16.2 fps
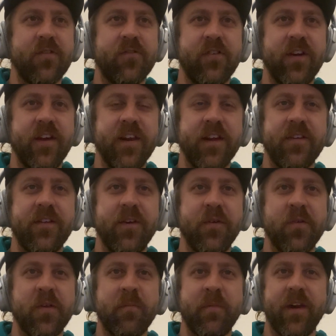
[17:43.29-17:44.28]
cheating to
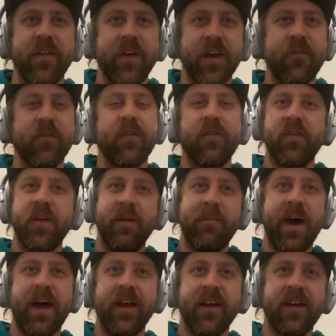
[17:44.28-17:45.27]
use it, but I think if it's
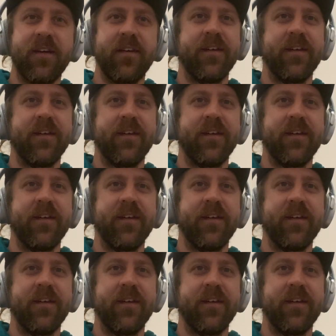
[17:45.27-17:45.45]
cinematic,